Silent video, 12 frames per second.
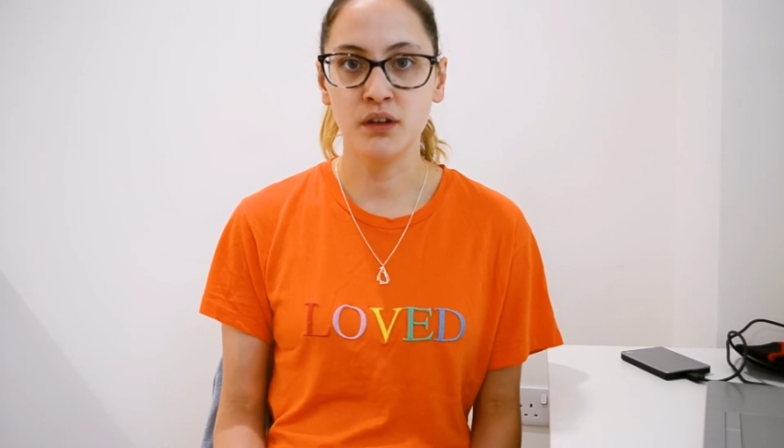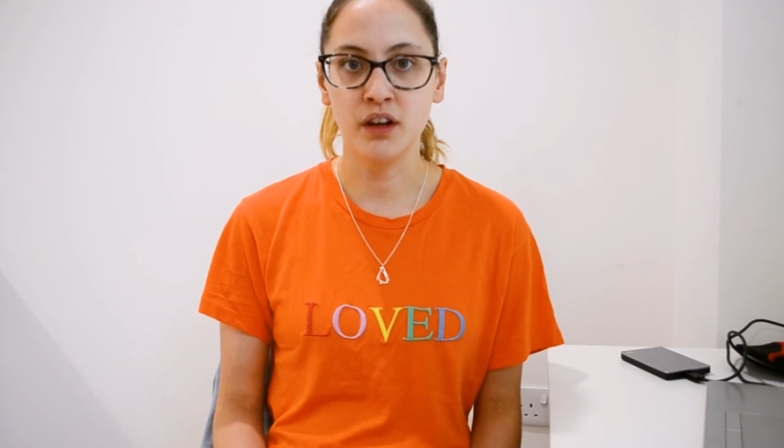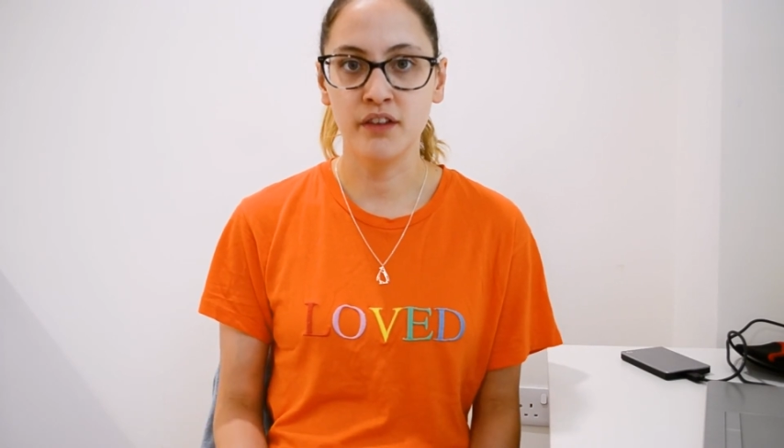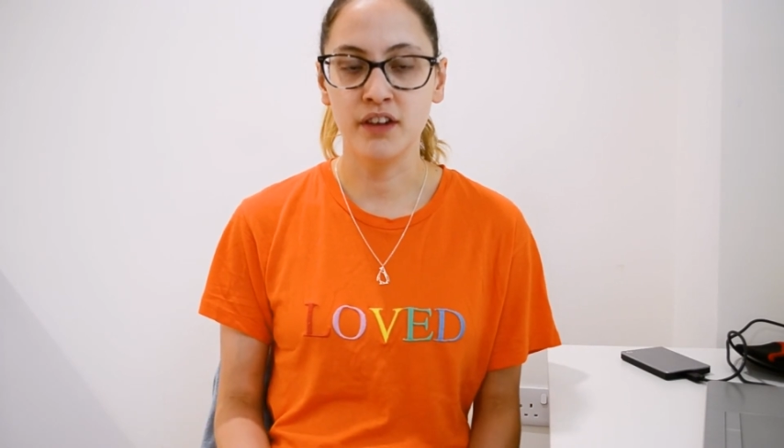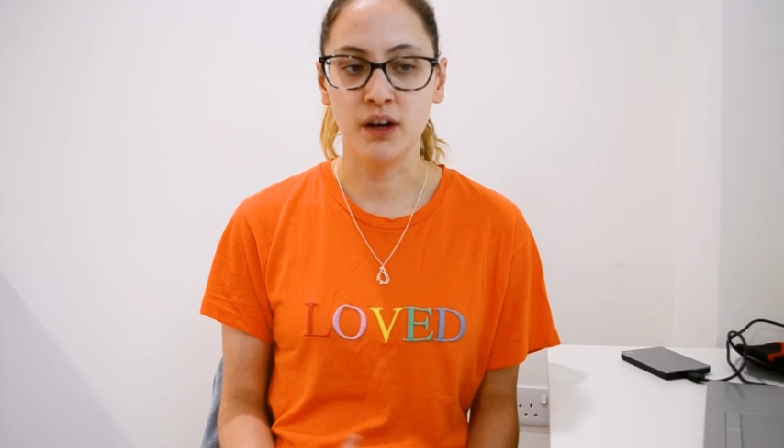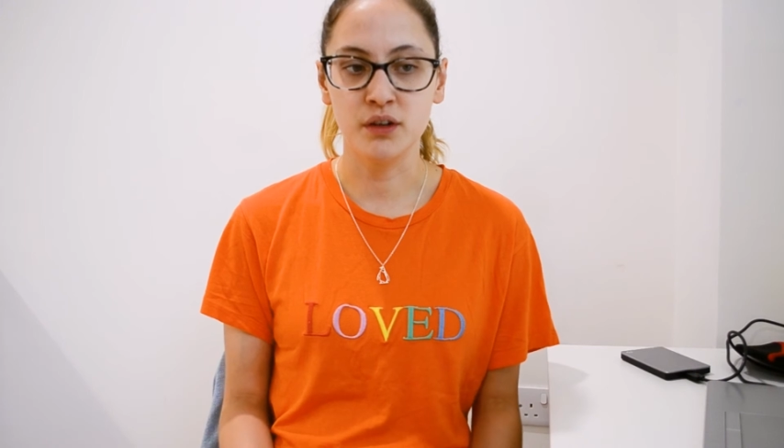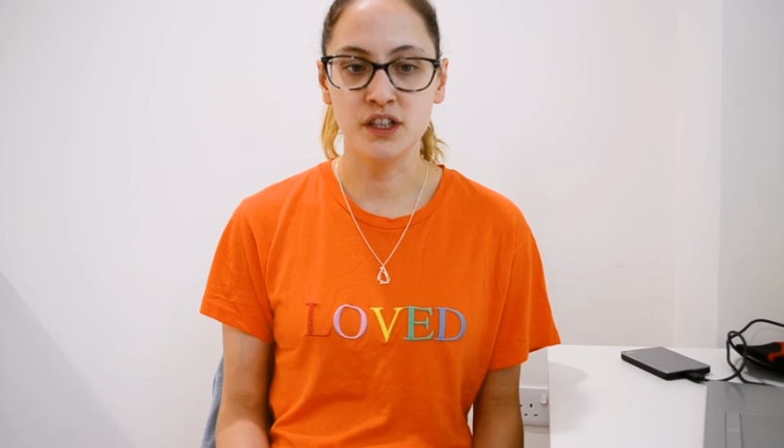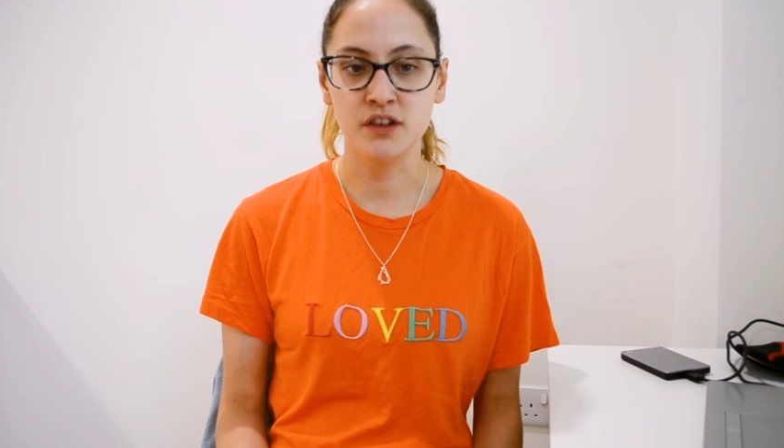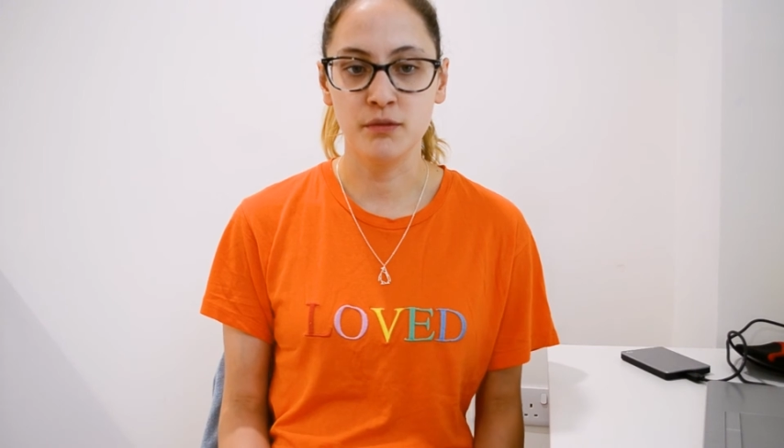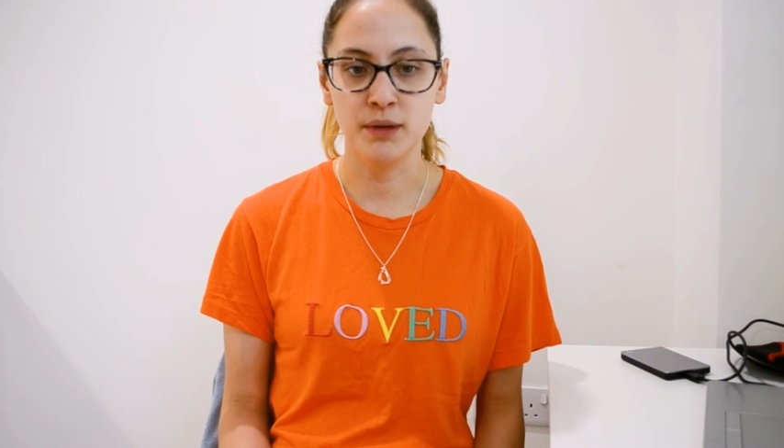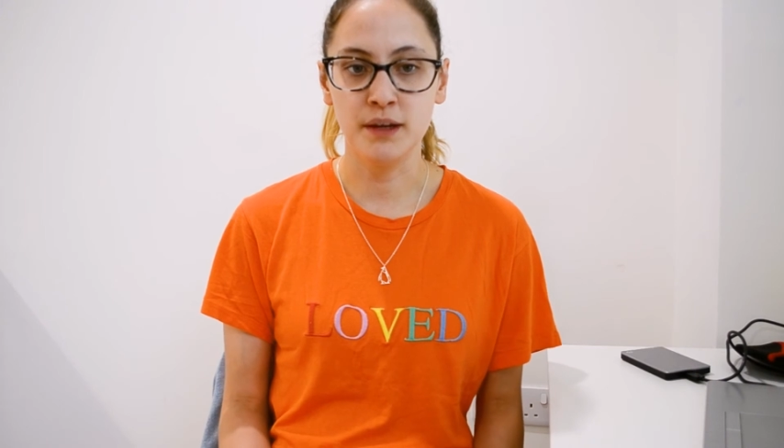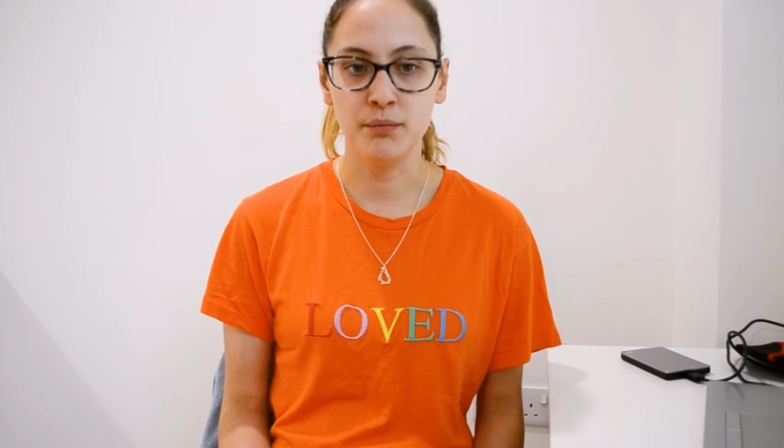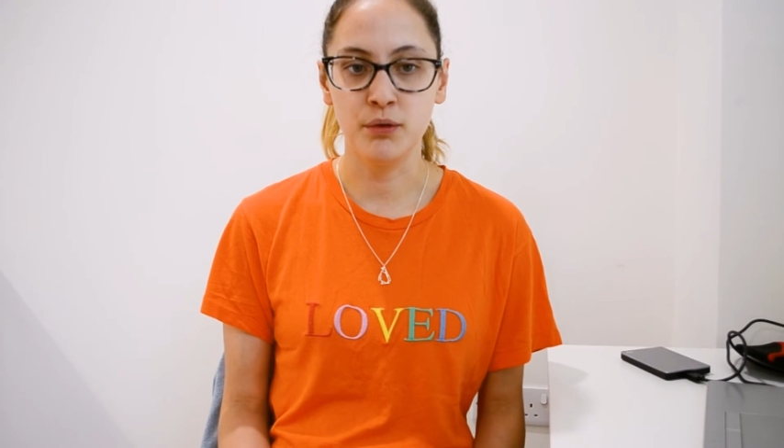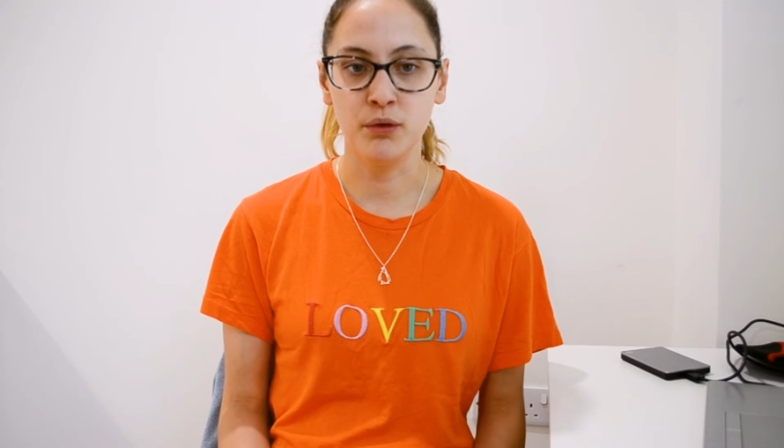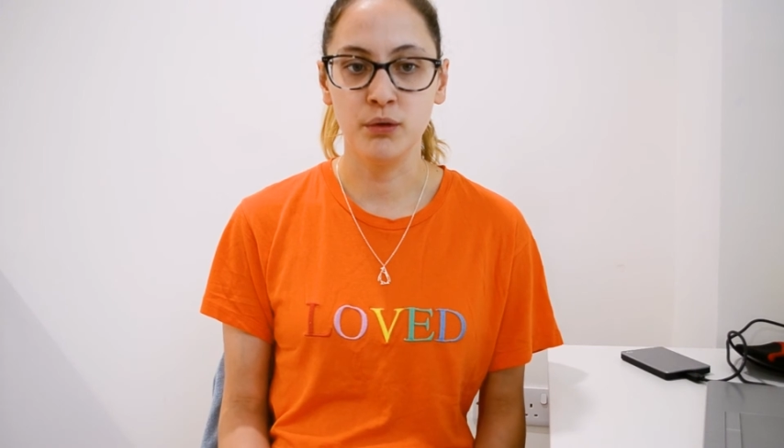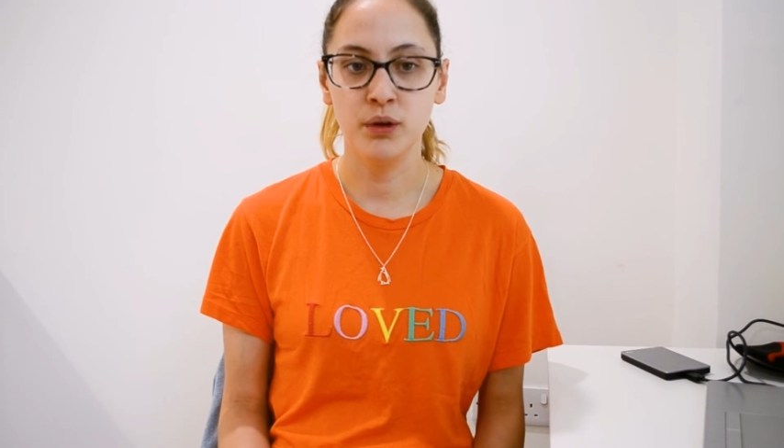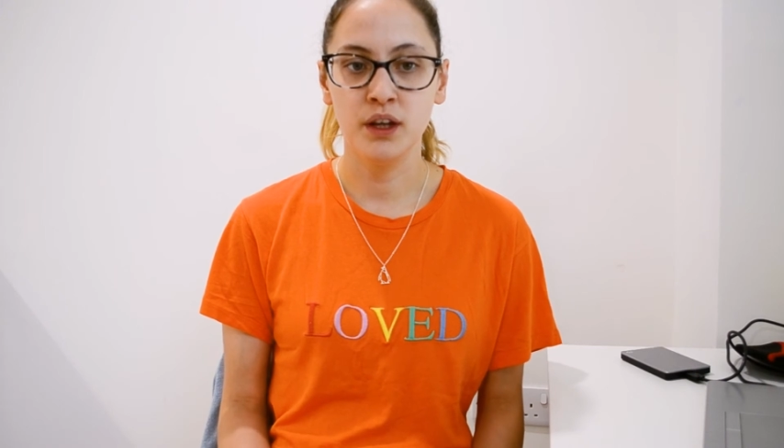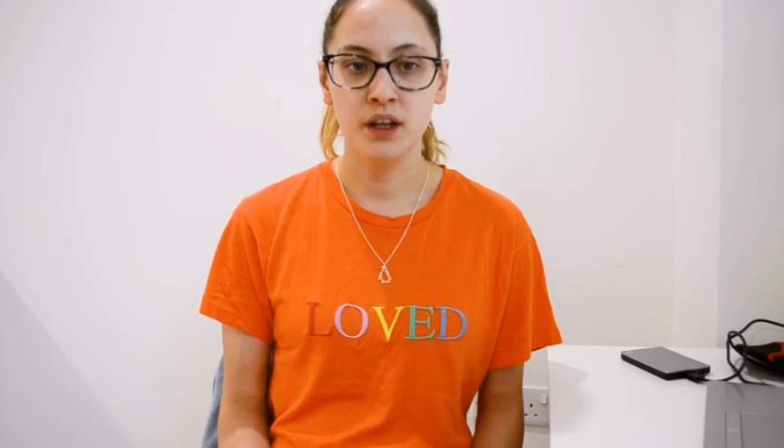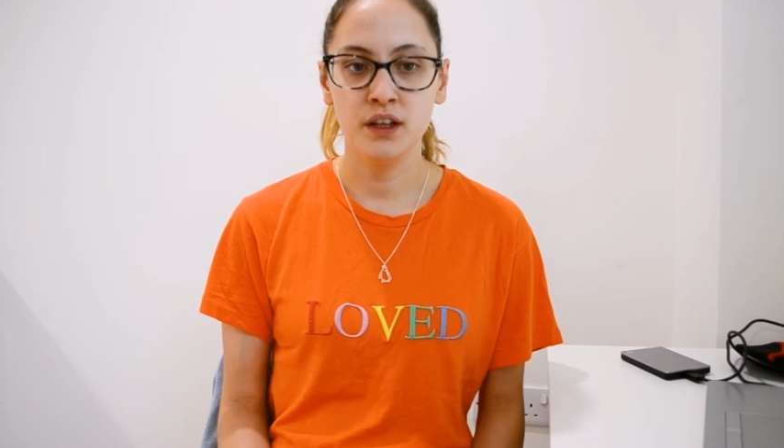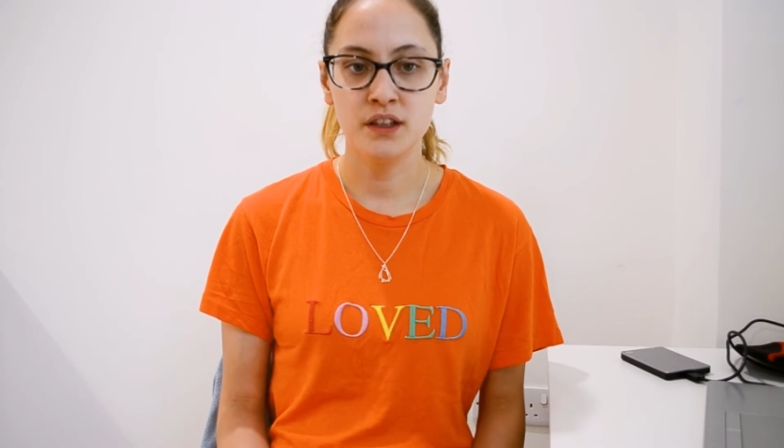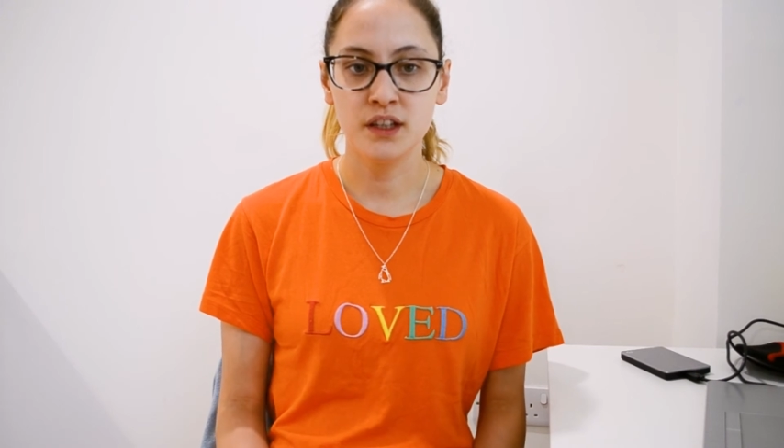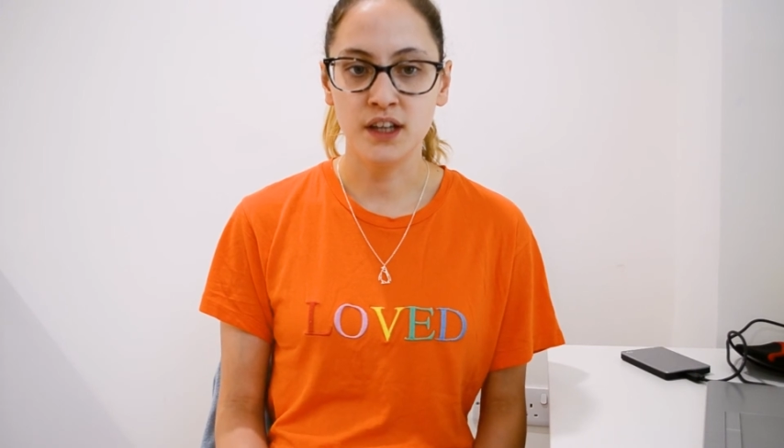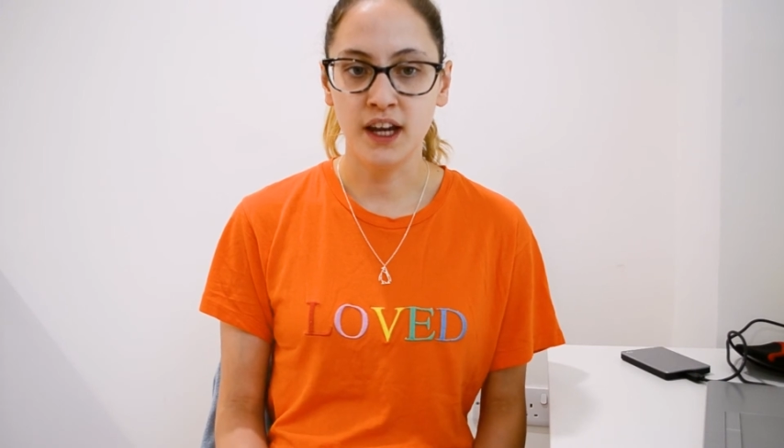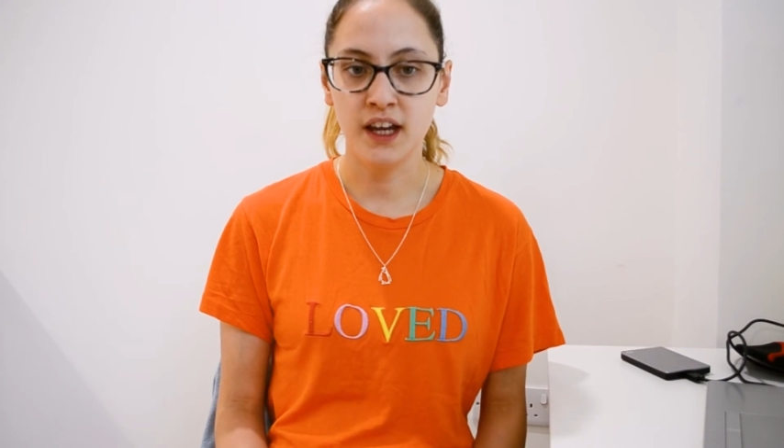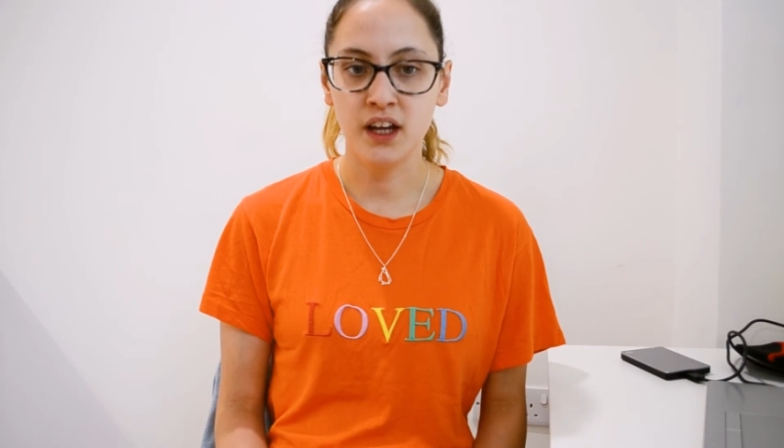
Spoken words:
life and how I deal with people today.